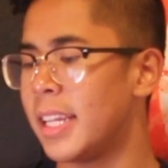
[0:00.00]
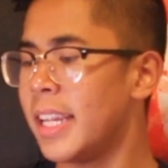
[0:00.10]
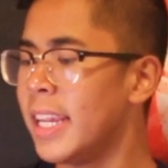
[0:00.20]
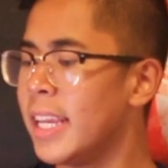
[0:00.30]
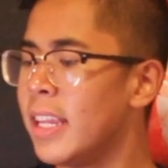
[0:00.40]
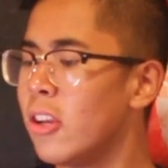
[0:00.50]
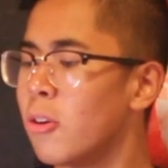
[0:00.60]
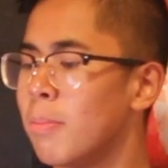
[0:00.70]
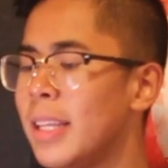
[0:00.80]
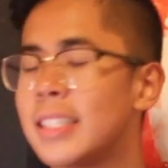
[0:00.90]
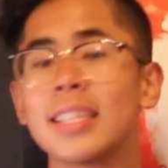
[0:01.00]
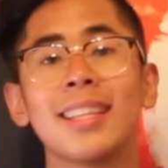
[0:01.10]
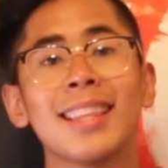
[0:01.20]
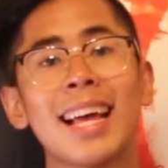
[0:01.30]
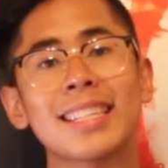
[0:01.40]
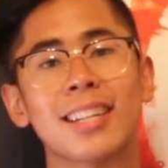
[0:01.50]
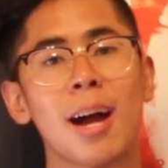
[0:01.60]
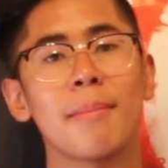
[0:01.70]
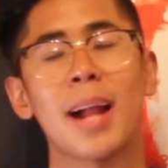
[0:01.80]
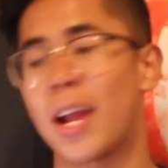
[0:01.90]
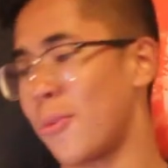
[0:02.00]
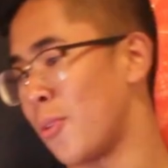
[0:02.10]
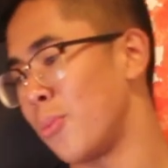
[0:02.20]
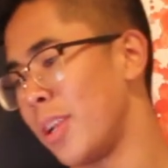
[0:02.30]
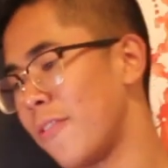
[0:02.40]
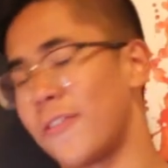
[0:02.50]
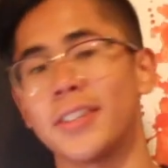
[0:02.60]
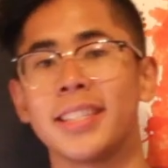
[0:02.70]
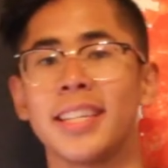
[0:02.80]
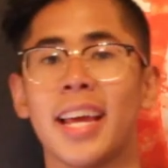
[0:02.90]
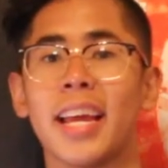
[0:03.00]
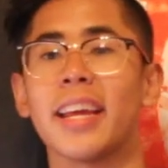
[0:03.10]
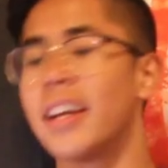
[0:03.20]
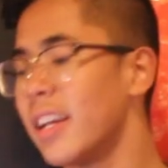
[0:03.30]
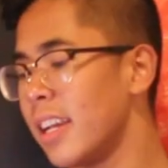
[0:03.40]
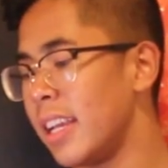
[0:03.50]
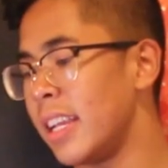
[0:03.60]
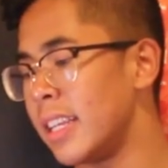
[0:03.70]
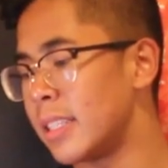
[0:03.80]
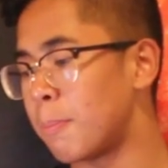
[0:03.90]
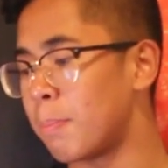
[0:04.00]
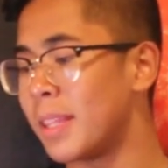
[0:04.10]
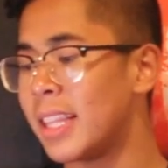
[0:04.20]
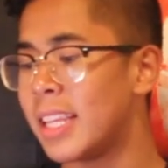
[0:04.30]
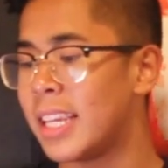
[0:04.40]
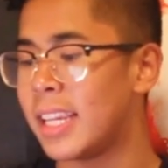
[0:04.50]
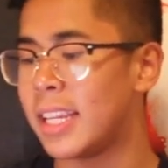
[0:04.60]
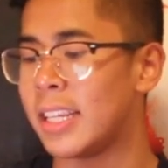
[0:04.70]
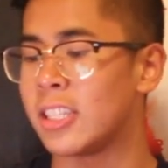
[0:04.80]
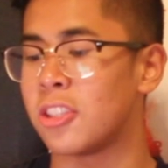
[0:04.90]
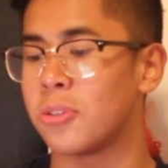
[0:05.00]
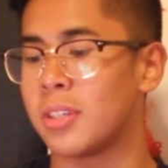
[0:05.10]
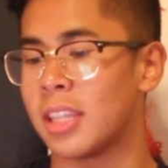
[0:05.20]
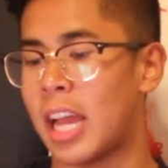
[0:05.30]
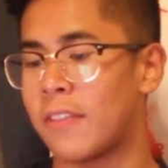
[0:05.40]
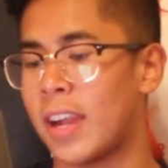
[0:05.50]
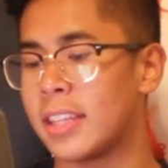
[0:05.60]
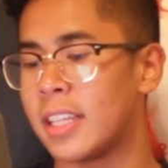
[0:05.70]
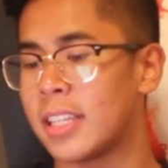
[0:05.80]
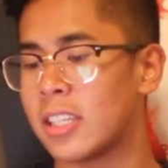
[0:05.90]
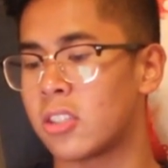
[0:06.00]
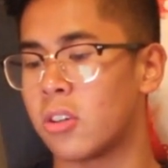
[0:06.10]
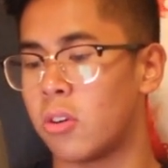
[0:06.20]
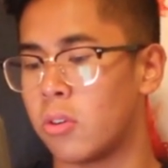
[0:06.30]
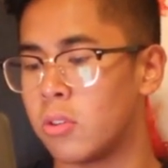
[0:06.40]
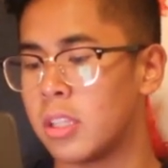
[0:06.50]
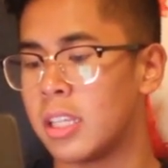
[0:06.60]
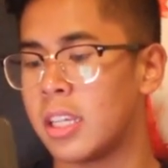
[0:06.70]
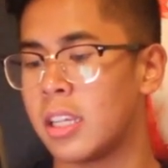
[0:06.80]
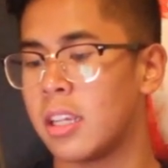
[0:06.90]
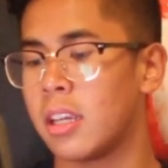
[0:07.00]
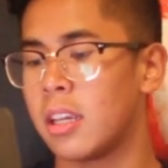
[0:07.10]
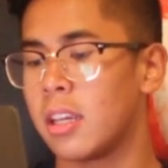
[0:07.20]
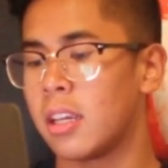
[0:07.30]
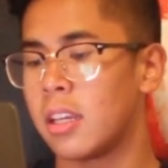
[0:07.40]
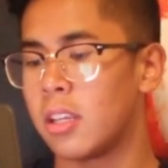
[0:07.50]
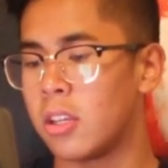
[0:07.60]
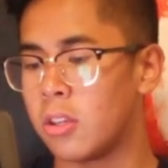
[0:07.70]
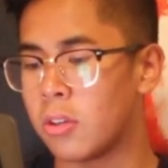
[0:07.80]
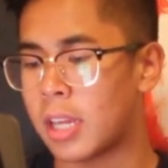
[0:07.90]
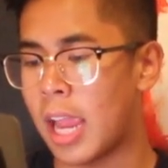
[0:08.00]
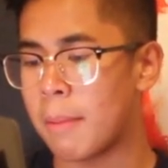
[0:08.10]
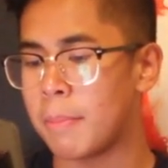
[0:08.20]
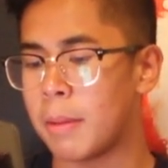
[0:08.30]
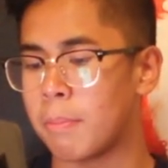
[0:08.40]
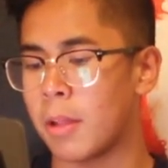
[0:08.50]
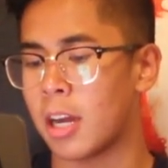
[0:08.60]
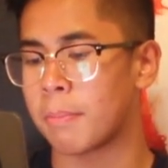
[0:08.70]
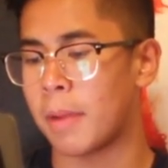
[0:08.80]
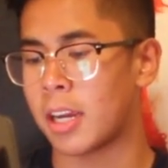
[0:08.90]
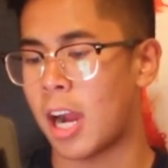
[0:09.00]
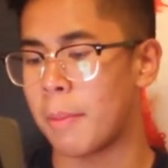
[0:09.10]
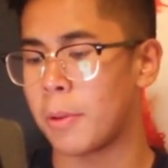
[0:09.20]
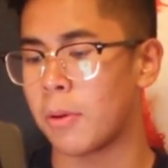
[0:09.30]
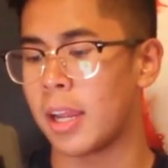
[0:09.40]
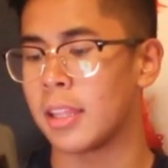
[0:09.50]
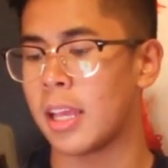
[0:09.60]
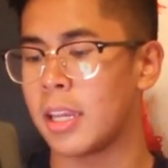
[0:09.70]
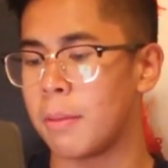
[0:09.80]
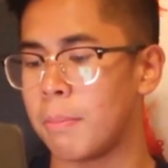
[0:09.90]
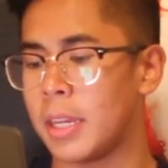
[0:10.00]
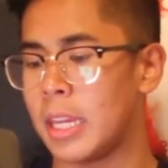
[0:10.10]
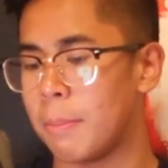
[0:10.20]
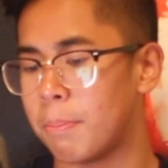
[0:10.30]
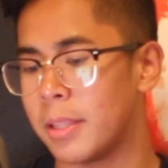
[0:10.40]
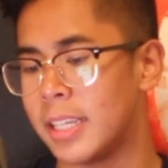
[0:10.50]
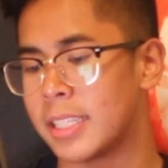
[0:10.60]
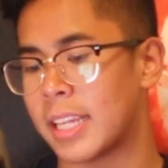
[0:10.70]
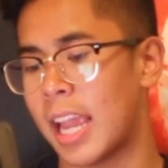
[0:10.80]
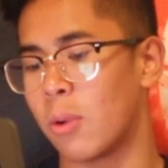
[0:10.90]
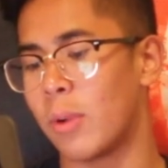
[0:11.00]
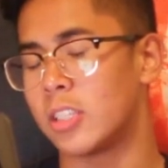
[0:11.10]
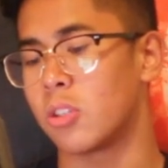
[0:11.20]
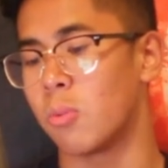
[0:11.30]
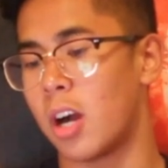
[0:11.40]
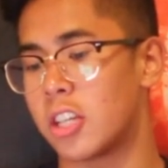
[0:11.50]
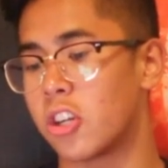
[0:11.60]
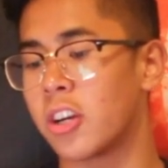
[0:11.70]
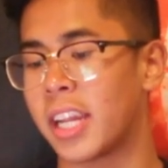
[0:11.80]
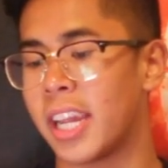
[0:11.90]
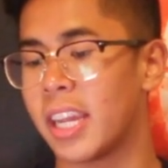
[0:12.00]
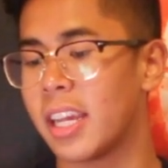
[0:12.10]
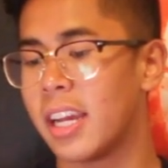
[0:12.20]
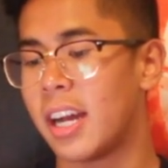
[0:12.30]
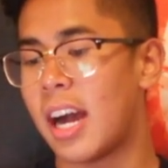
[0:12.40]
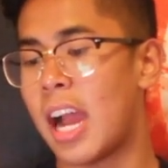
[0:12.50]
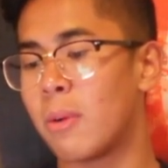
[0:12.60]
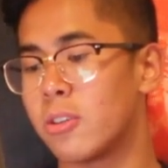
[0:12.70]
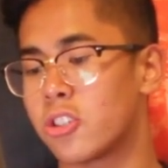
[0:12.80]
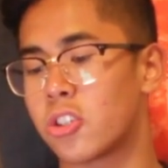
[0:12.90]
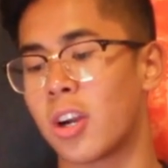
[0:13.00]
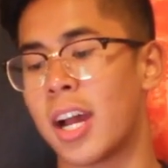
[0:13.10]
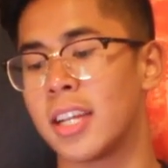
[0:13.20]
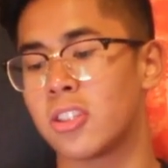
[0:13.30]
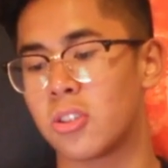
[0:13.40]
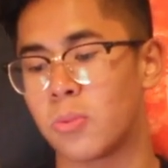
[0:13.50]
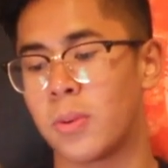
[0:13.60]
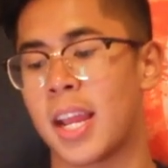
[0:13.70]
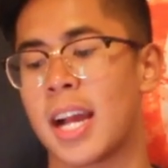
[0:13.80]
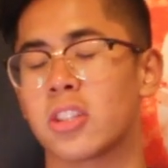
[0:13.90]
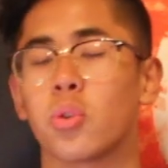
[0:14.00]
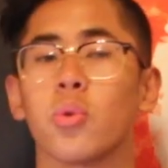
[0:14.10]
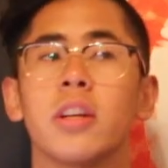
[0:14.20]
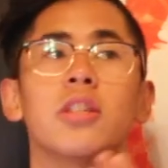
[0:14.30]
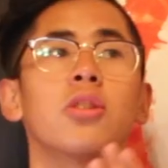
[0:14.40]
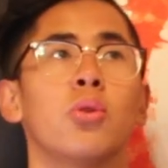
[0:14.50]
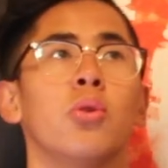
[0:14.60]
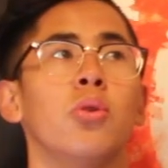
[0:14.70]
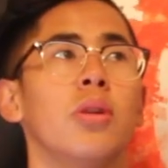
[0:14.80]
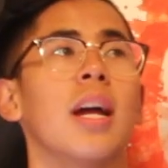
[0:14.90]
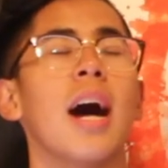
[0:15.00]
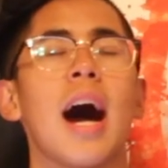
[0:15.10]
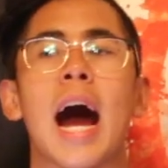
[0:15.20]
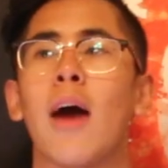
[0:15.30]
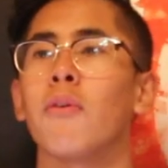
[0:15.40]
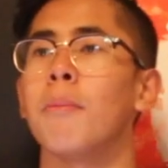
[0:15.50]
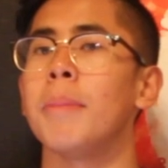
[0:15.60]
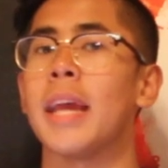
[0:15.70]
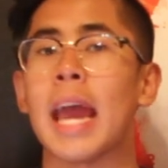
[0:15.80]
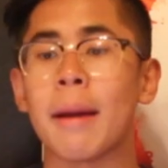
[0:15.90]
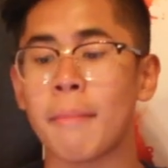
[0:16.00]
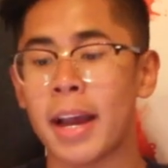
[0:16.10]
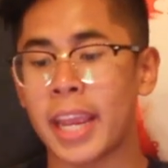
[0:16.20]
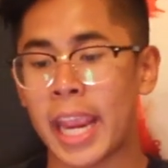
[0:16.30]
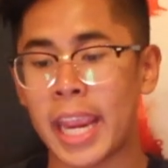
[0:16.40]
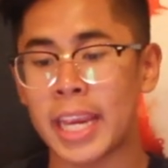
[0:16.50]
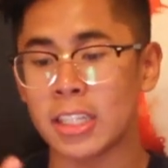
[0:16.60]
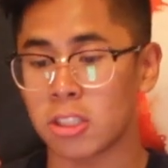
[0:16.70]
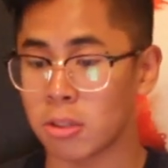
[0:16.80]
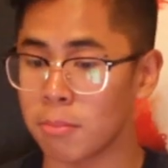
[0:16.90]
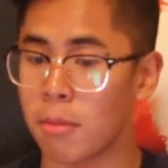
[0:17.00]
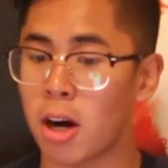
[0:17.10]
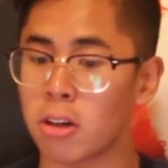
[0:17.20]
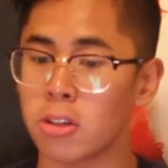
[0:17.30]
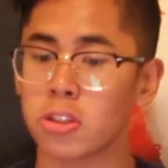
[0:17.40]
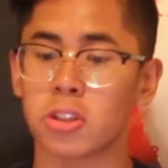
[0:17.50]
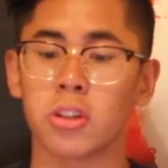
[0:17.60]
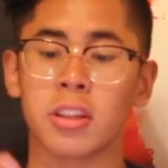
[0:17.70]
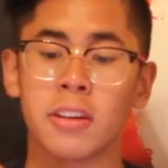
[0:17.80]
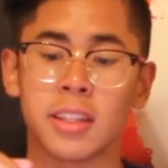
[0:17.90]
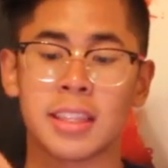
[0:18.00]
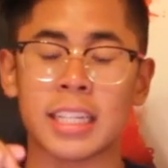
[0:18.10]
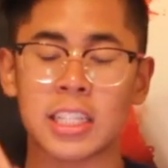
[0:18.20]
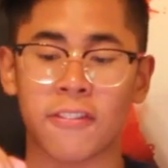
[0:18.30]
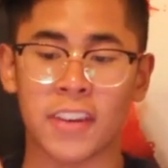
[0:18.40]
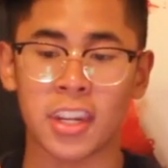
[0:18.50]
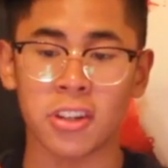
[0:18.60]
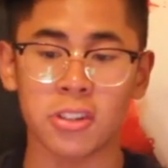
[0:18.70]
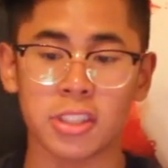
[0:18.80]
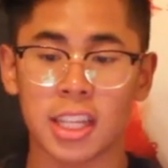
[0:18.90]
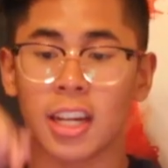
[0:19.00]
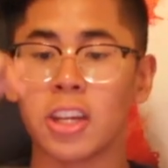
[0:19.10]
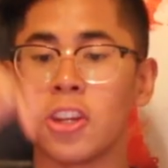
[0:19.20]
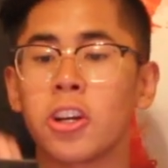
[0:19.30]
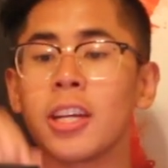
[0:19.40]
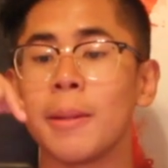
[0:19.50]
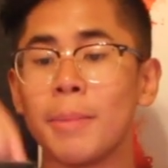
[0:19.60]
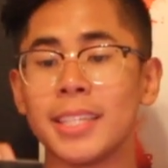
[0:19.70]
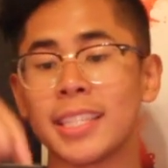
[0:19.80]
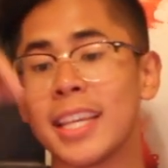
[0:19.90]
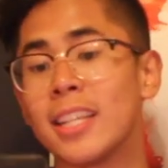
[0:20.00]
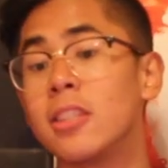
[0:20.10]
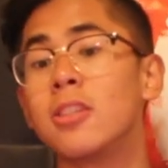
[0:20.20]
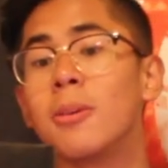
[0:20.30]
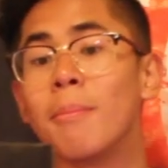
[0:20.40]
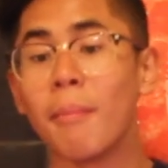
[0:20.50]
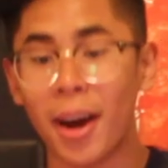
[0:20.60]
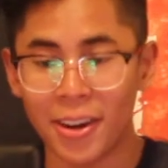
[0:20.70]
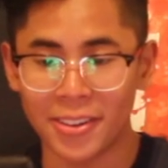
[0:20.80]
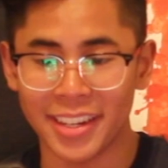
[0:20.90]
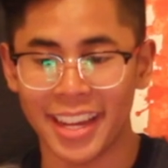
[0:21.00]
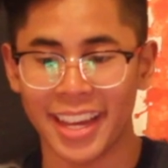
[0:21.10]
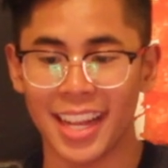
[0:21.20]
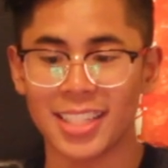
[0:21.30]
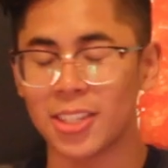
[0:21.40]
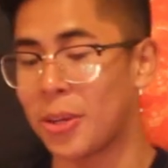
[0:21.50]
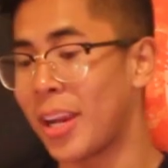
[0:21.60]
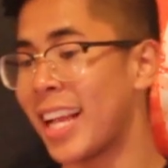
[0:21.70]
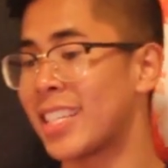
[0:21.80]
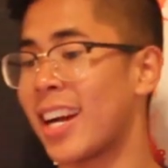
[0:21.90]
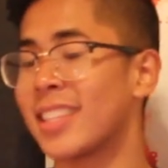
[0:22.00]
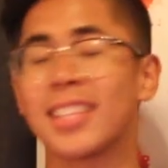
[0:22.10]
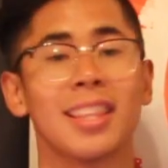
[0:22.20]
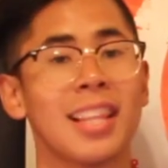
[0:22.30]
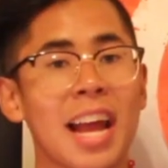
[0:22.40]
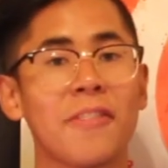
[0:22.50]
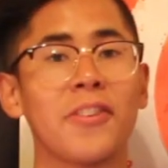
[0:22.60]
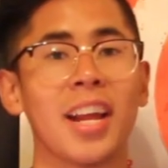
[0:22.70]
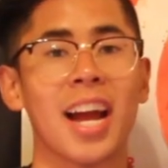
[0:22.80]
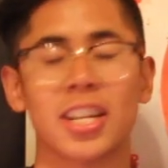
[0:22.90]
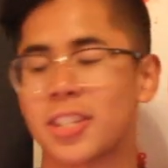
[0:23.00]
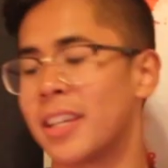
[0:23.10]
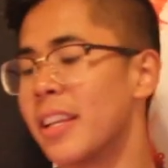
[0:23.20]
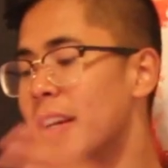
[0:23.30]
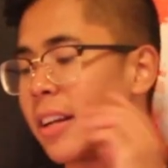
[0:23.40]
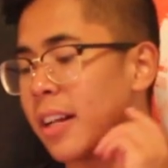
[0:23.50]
Eating Nobleza, the last comment I will read for today is, please do it live. I think that's the only, you can be blocked by copyright. Let it be, please, can't wait to watch. Okay, I will try to react to it soon. I will be MIA tomorrow, so these videos you're gonna be seeing tomorrow night. So you guys got the live reaction.